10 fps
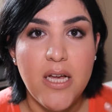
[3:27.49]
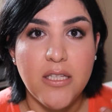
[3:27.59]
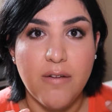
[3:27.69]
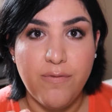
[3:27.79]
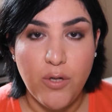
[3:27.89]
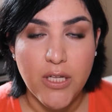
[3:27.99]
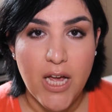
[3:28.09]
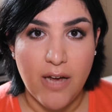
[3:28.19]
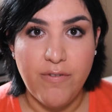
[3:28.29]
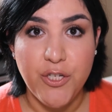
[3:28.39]
the full
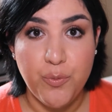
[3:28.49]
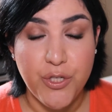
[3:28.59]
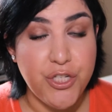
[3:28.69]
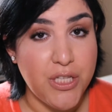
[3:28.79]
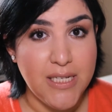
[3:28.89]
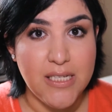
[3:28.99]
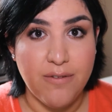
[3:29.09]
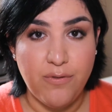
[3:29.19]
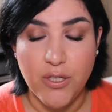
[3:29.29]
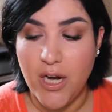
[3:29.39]
coverage, which this is a
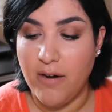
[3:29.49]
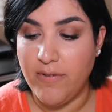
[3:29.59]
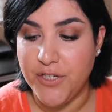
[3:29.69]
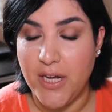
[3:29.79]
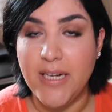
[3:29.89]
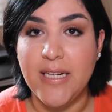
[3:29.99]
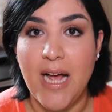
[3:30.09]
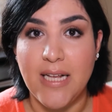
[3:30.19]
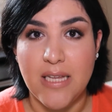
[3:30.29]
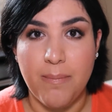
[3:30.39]
full coverage and it
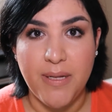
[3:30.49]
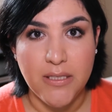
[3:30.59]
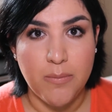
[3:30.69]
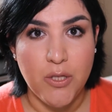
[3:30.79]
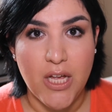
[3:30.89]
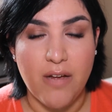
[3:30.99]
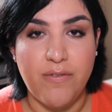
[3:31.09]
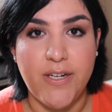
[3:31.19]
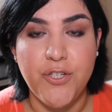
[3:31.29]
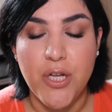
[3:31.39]
has a buildable
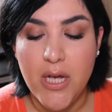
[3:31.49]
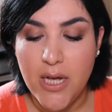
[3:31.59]
coverage,